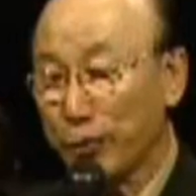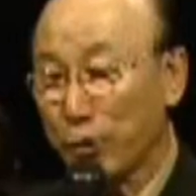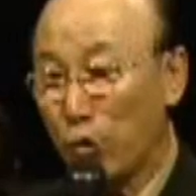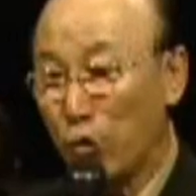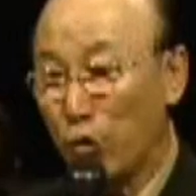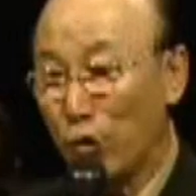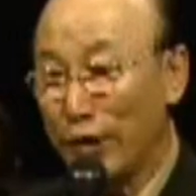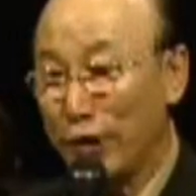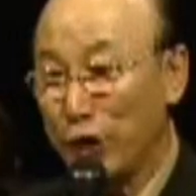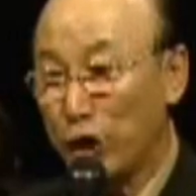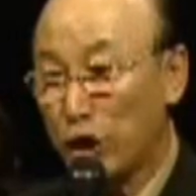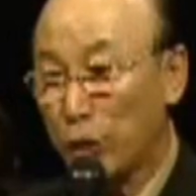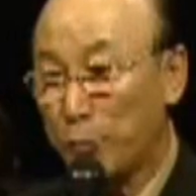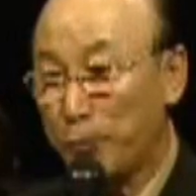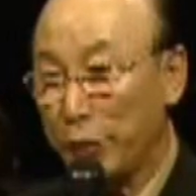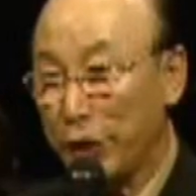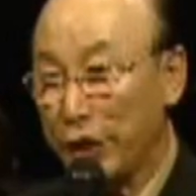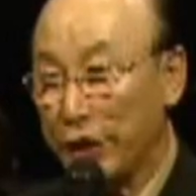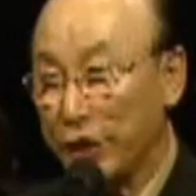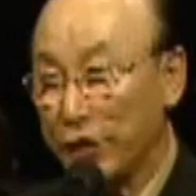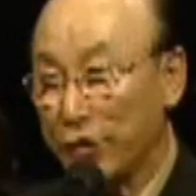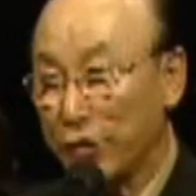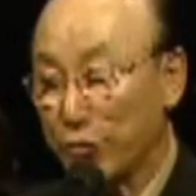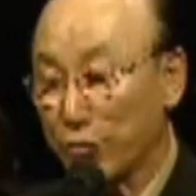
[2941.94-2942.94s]
of the Holy
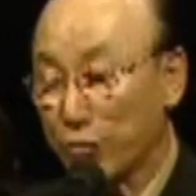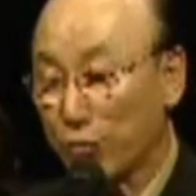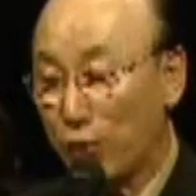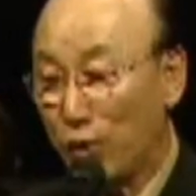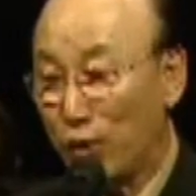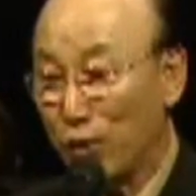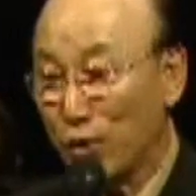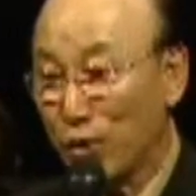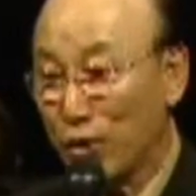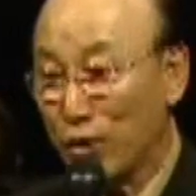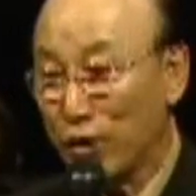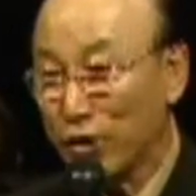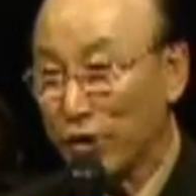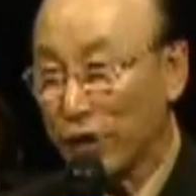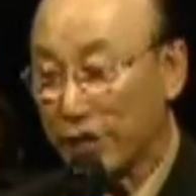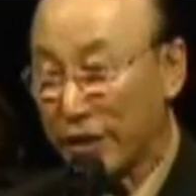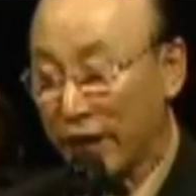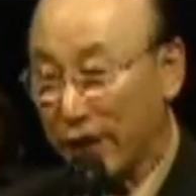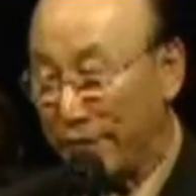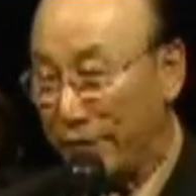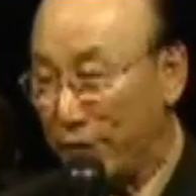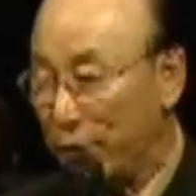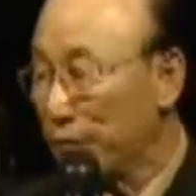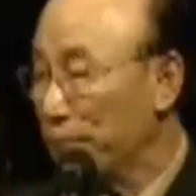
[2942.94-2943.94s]
Spirit to conquer the
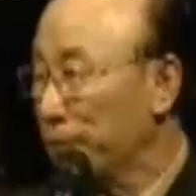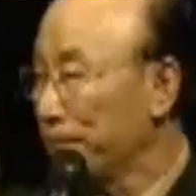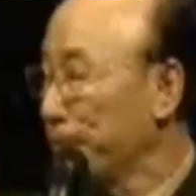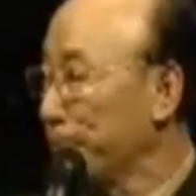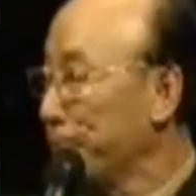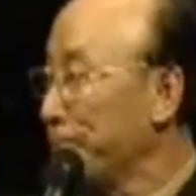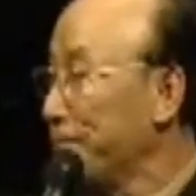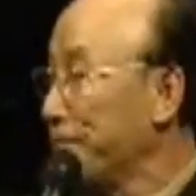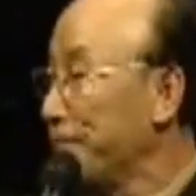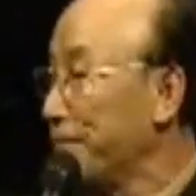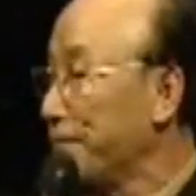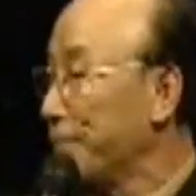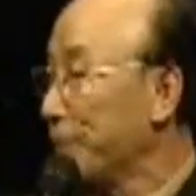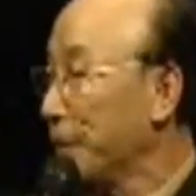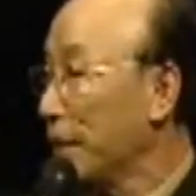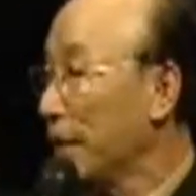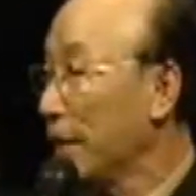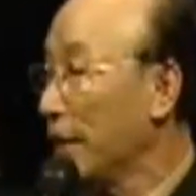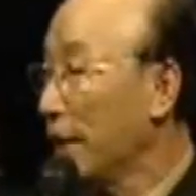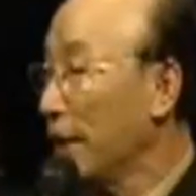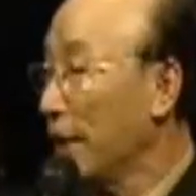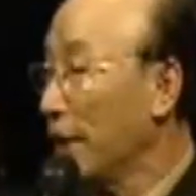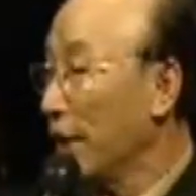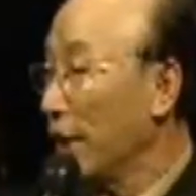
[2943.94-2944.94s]
devil.
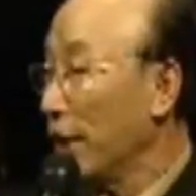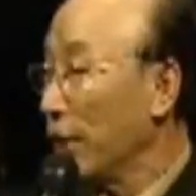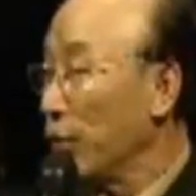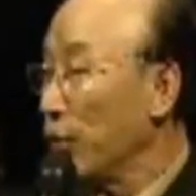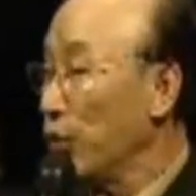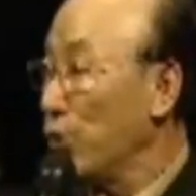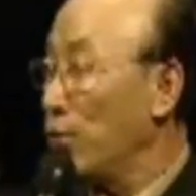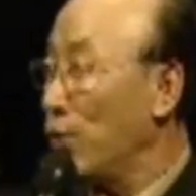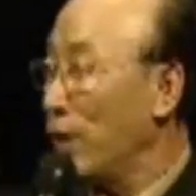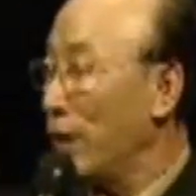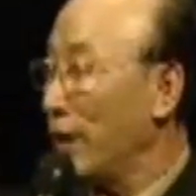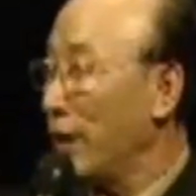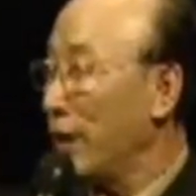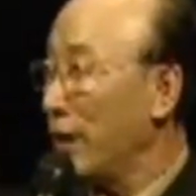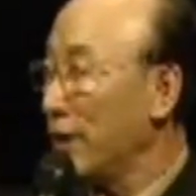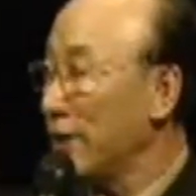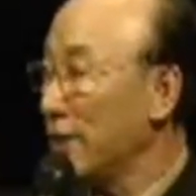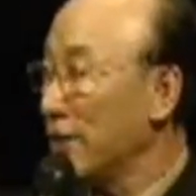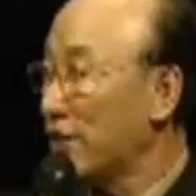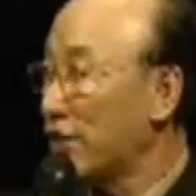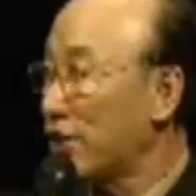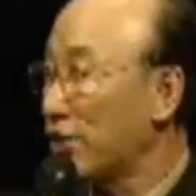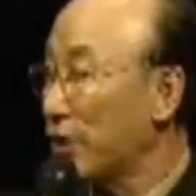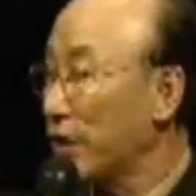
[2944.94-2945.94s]
You are
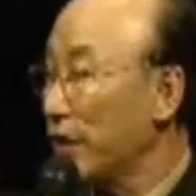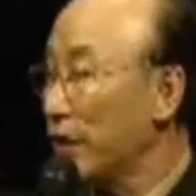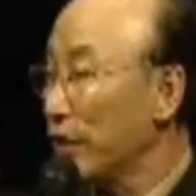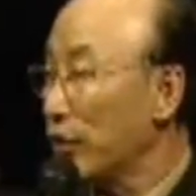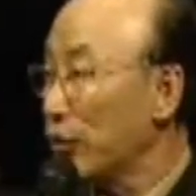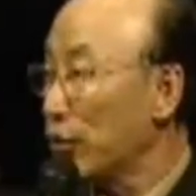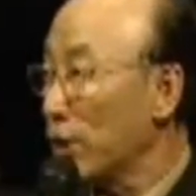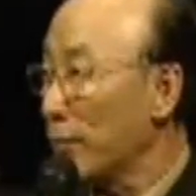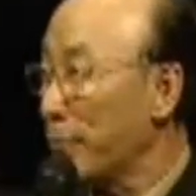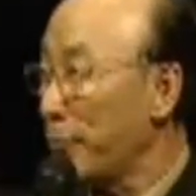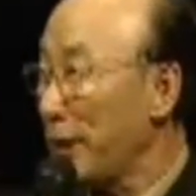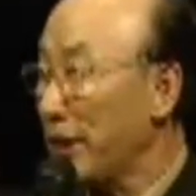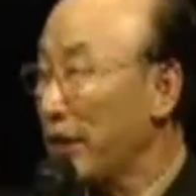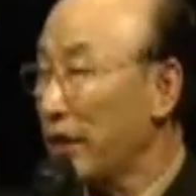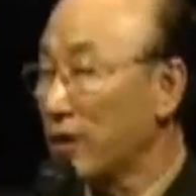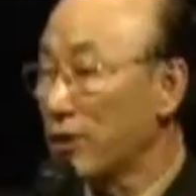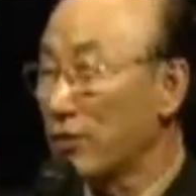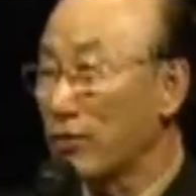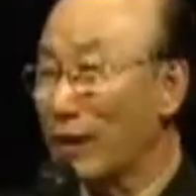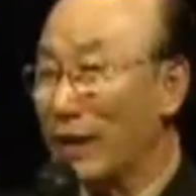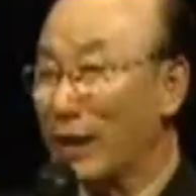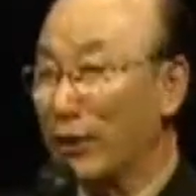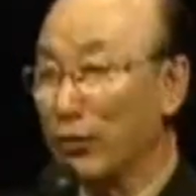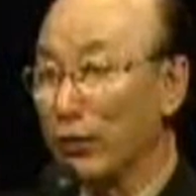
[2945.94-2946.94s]
entering to the
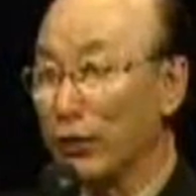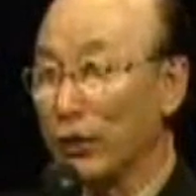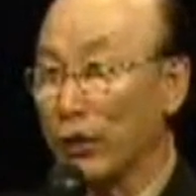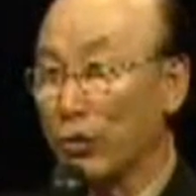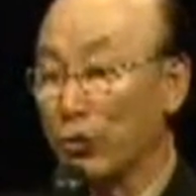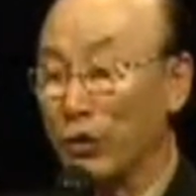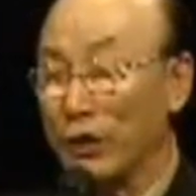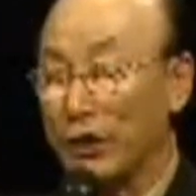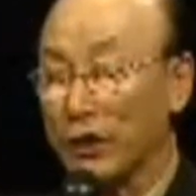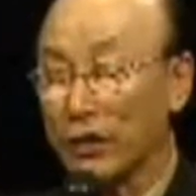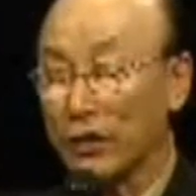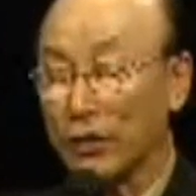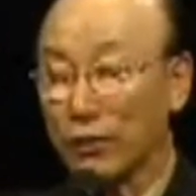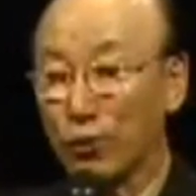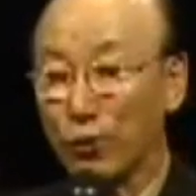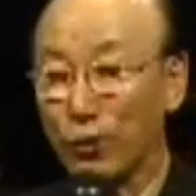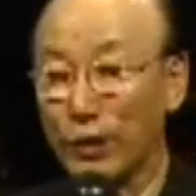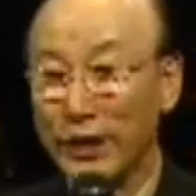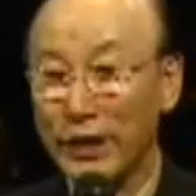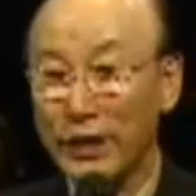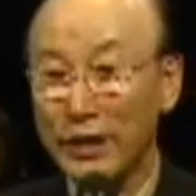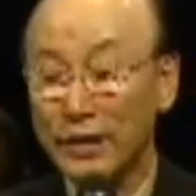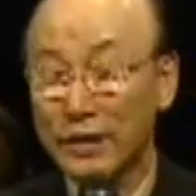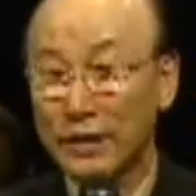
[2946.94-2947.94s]
battleground with a
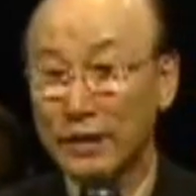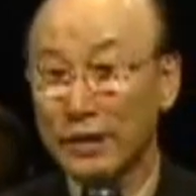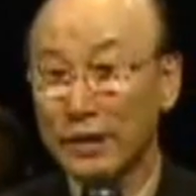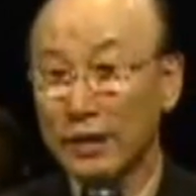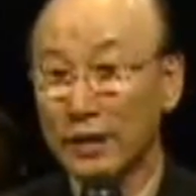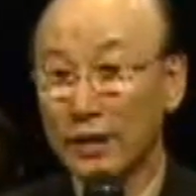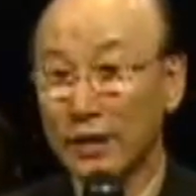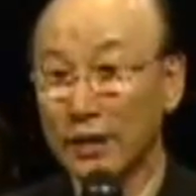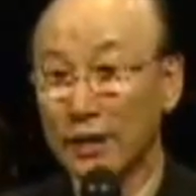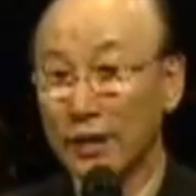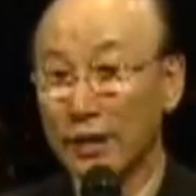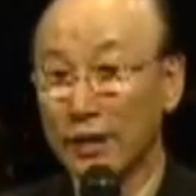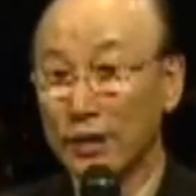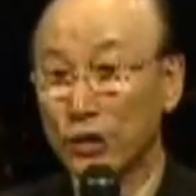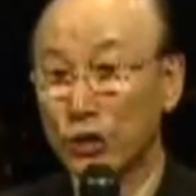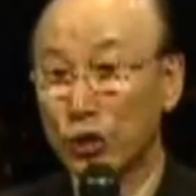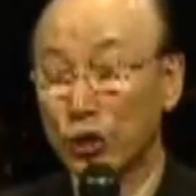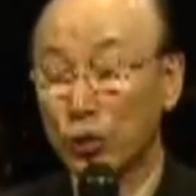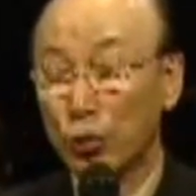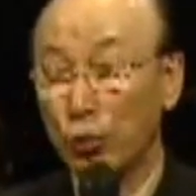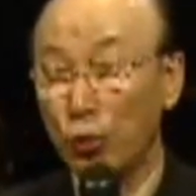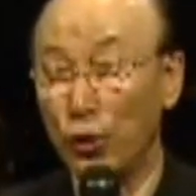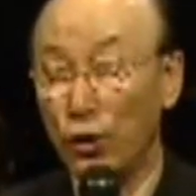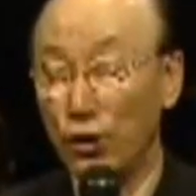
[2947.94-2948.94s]
great
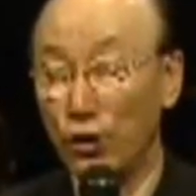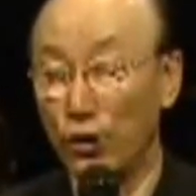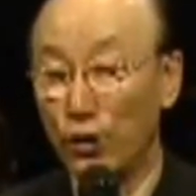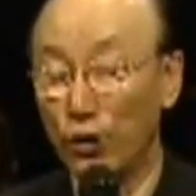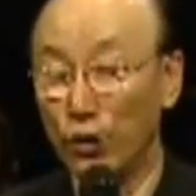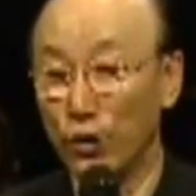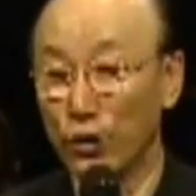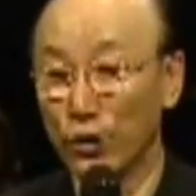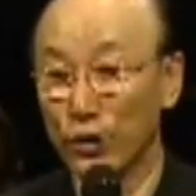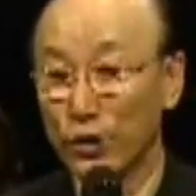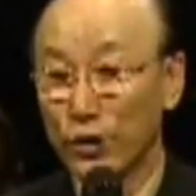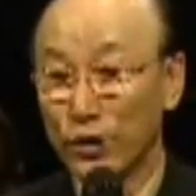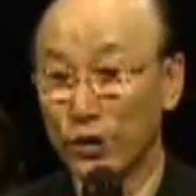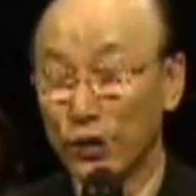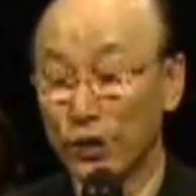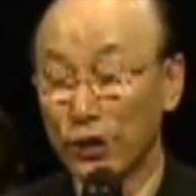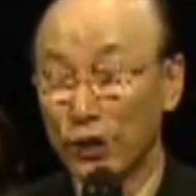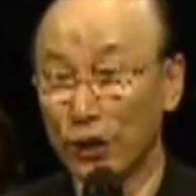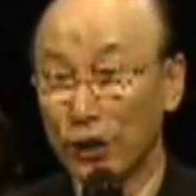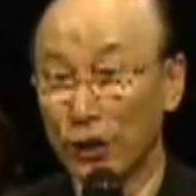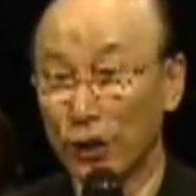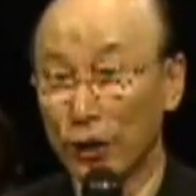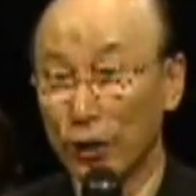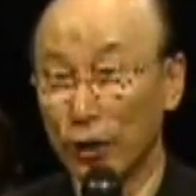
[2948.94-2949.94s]
sword
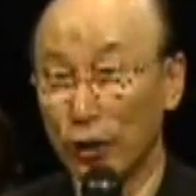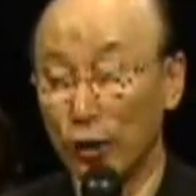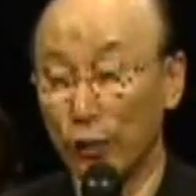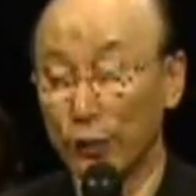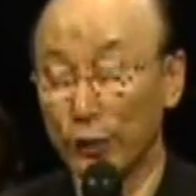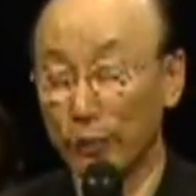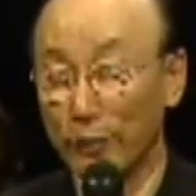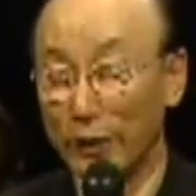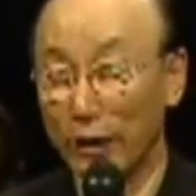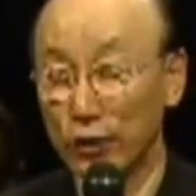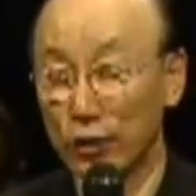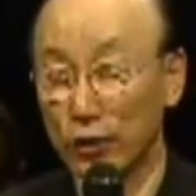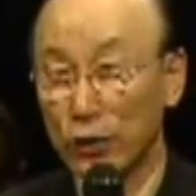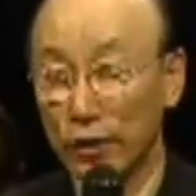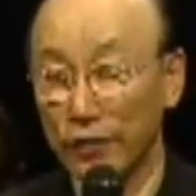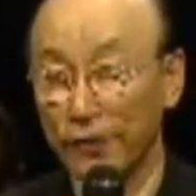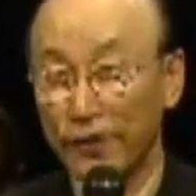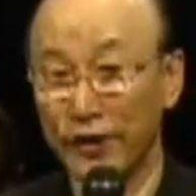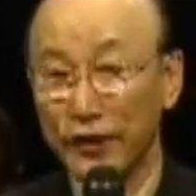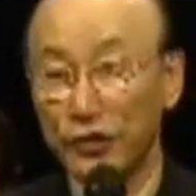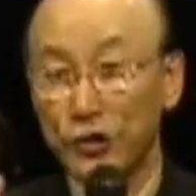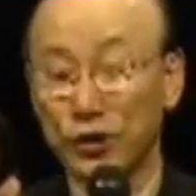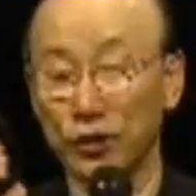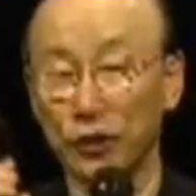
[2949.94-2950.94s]
of the mouth
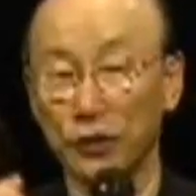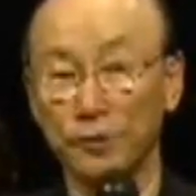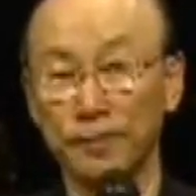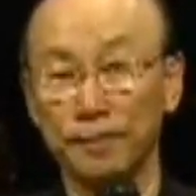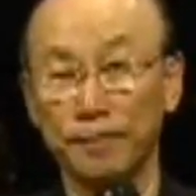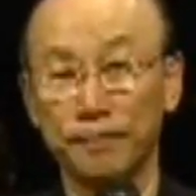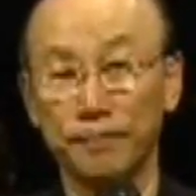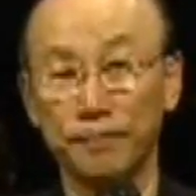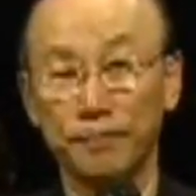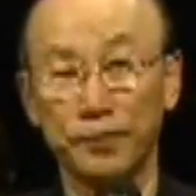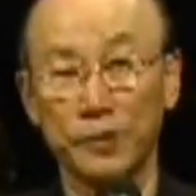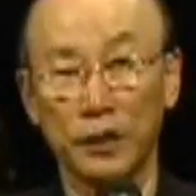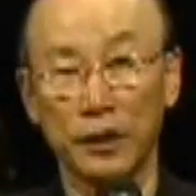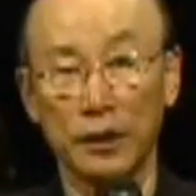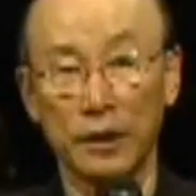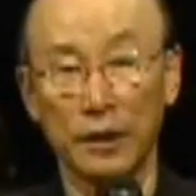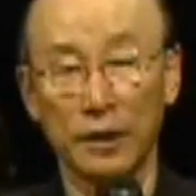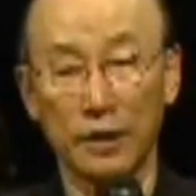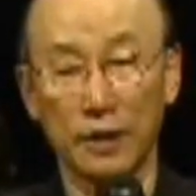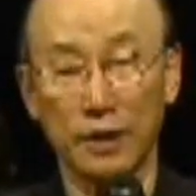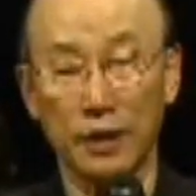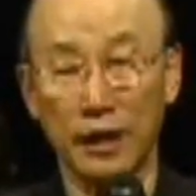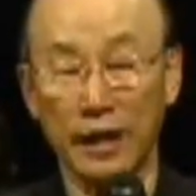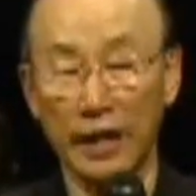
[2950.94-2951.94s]
confession.
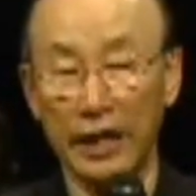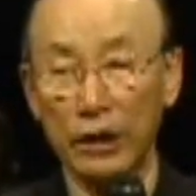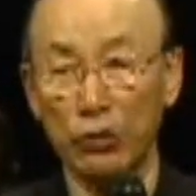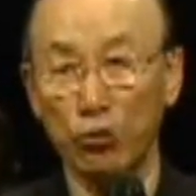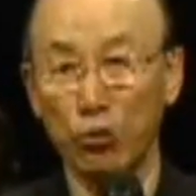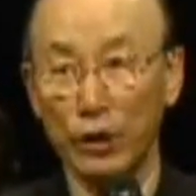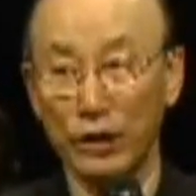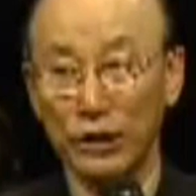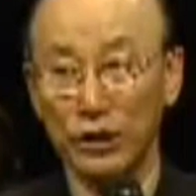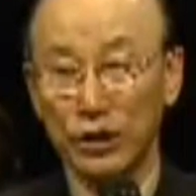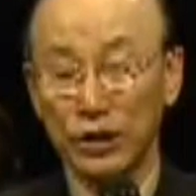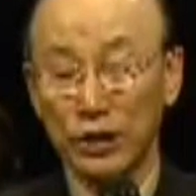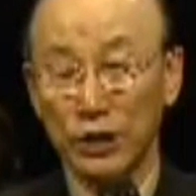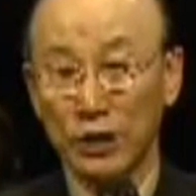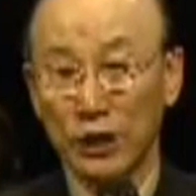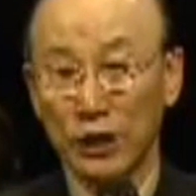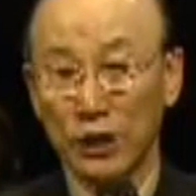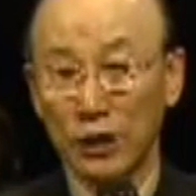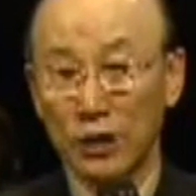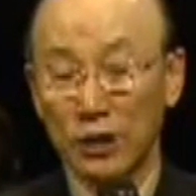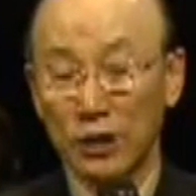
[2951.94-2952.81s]
Language